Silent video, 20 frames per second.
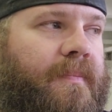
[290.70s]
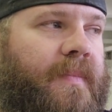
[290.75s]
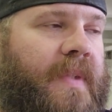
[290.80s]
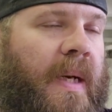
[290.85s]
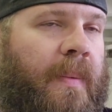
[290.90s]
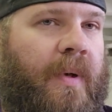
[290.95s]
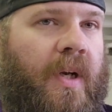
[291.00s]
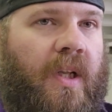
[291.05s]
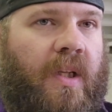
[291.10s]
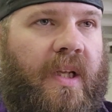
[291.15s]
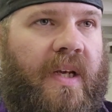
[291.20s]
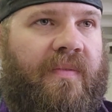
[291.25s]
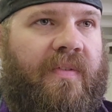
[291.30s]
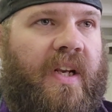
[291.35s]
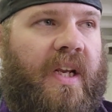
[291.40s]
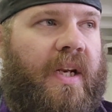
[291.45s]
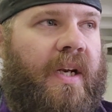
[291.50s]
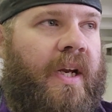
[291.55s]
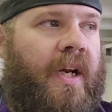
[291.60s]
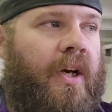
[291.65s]
I'm going to leave
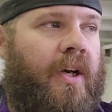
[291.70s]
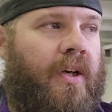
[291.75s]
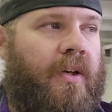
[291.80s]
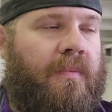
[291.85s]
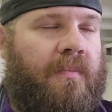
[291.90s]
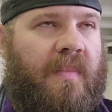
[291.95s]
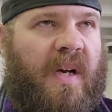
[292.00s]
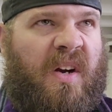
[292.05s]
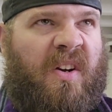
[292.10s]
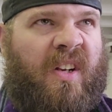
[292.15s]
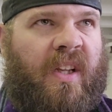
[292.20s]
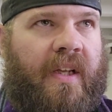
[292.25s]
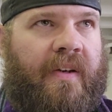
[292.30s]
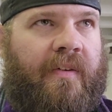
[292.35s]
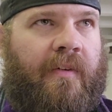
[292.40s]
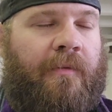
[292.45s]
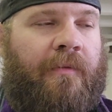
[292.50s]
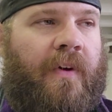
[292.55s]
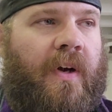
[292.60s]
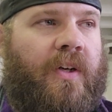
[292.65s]
it in here. I'm going to leave
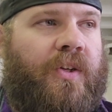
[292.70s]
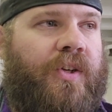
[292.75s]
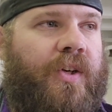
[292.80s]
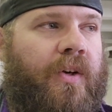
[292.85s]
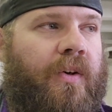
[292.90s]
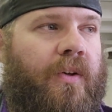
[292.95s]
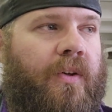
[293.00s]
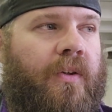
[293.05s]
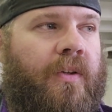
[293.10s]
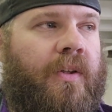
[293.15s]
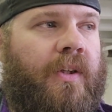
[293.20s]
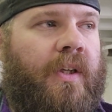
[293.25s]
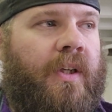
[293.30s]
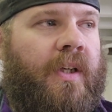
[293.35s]
it functional.